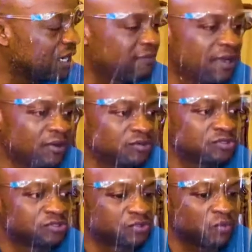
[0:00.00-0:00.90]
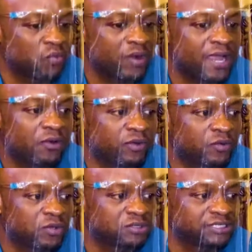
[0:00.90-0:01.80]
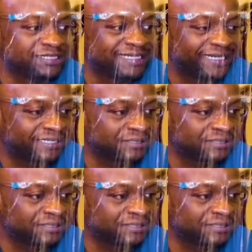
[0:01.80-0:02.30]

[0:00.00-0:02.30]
about where we want to take,